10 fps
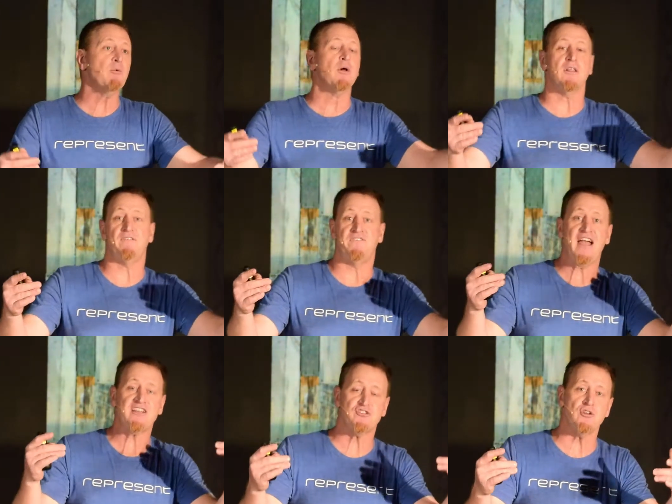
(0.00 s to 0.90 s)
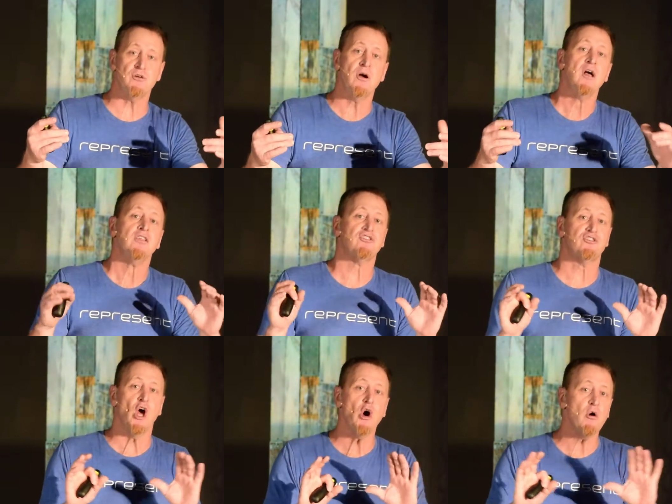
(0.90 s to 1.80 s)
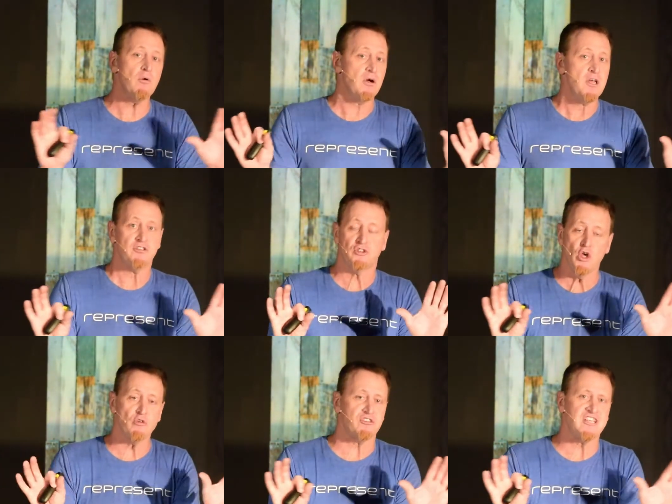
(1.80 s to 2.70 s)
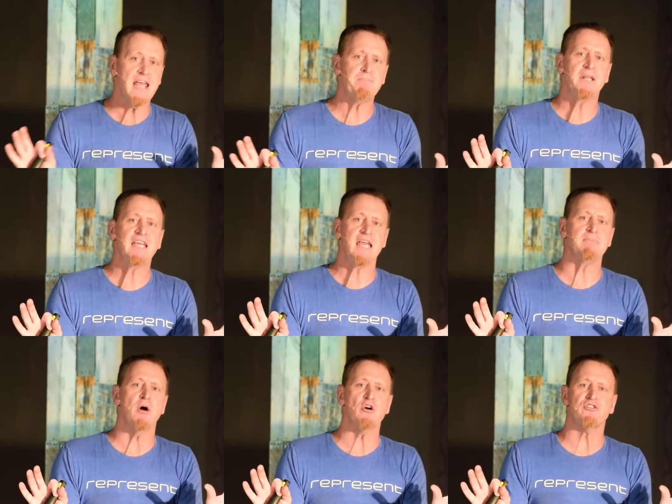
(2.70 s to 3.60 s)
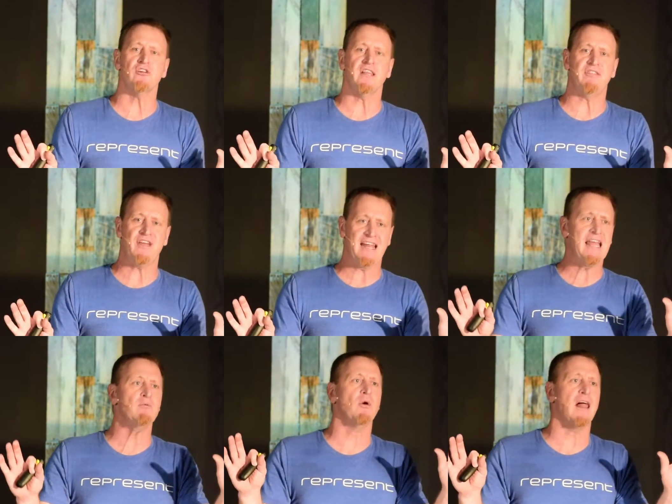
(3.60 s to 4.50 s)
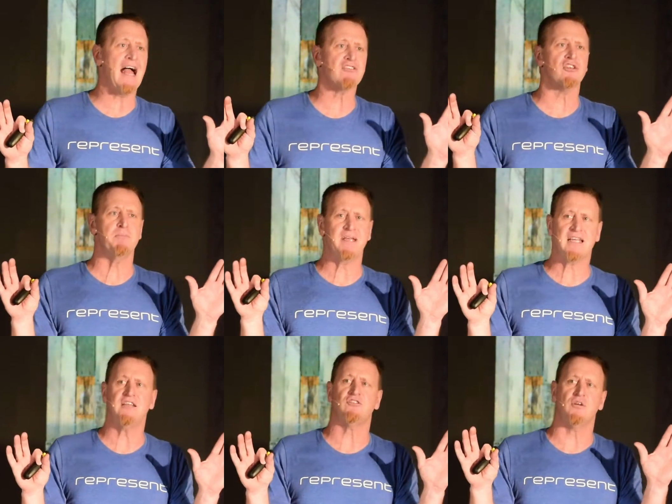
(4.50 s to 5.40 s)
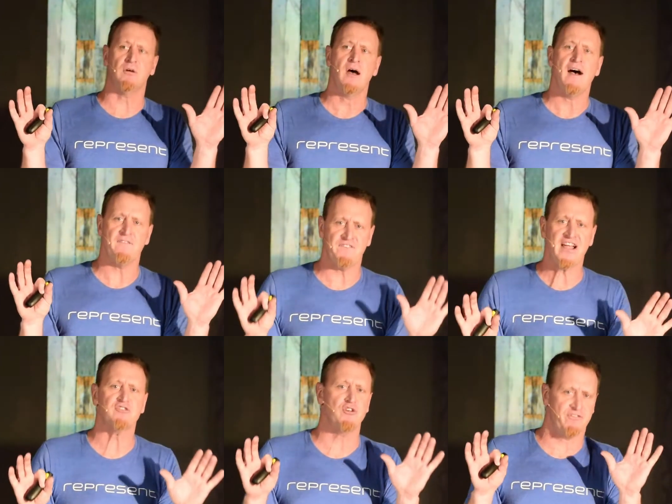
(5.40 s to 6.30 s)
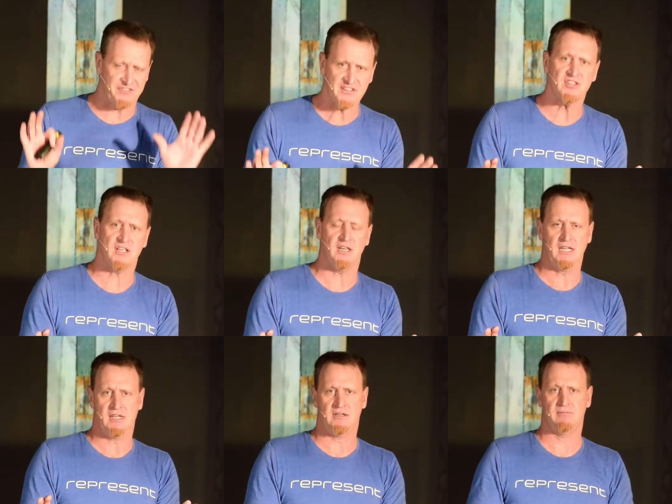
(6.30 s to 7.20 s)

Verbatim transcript: will affect you so deeply emotionally that it will actually begin to affect you physically.